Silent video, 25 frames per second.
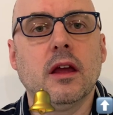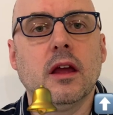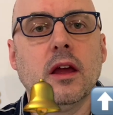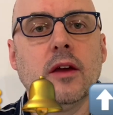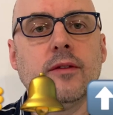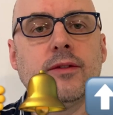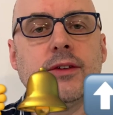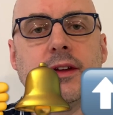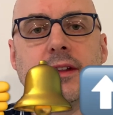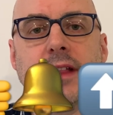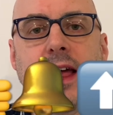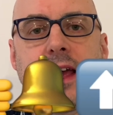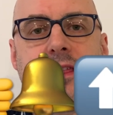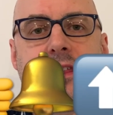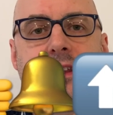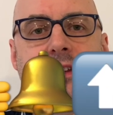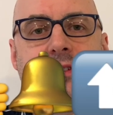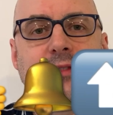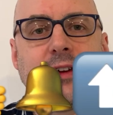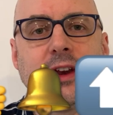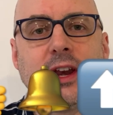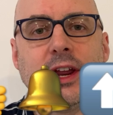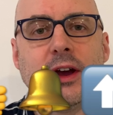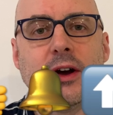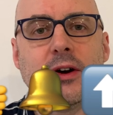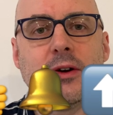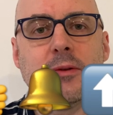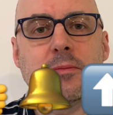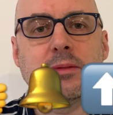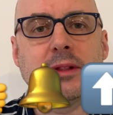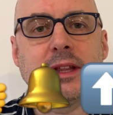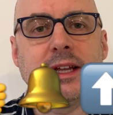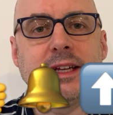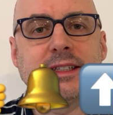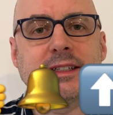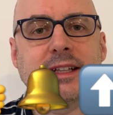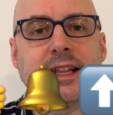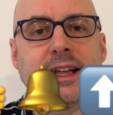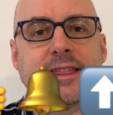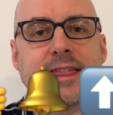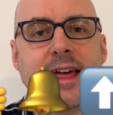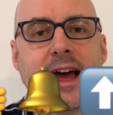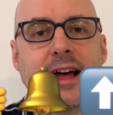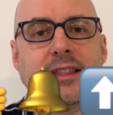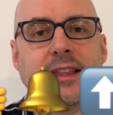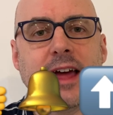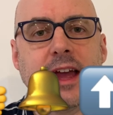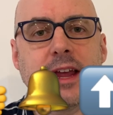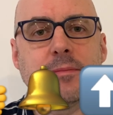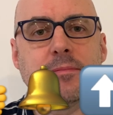If you like this video, please click
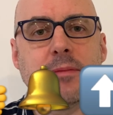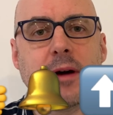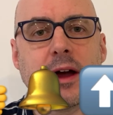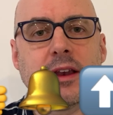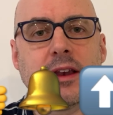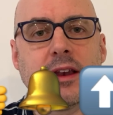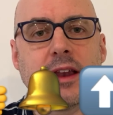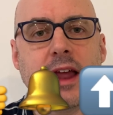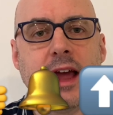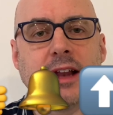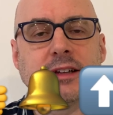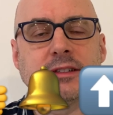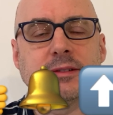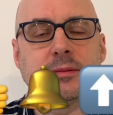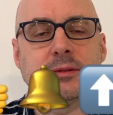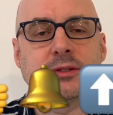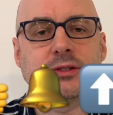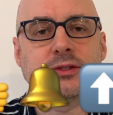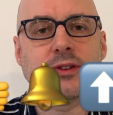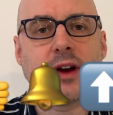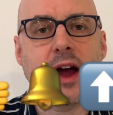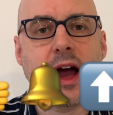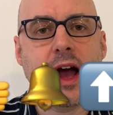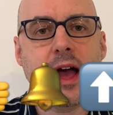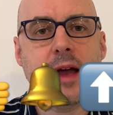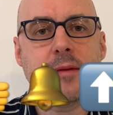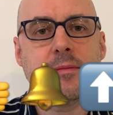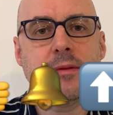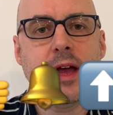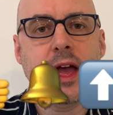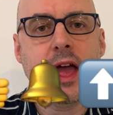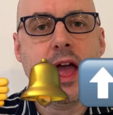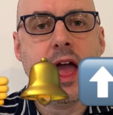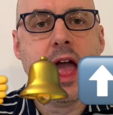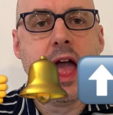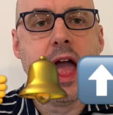that like button and subscribe,